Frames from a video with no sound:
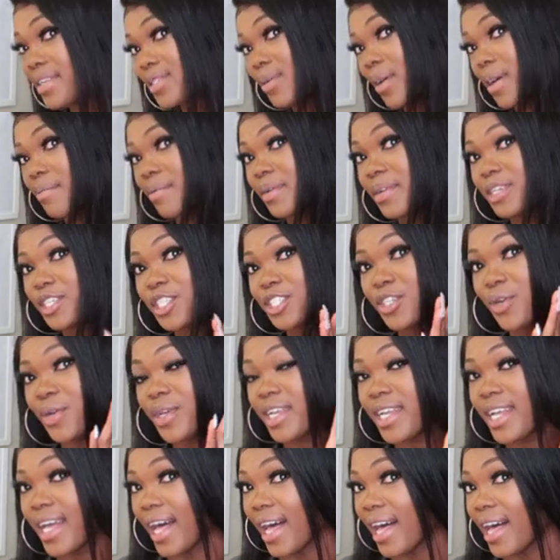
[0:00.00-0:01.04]
So I'm going to show
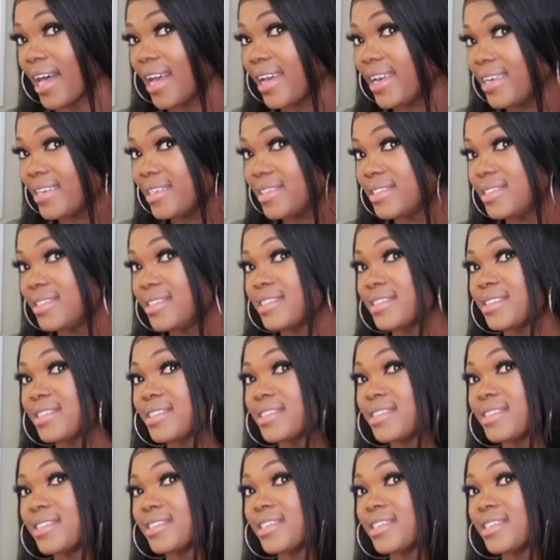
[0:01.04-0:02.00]
you guys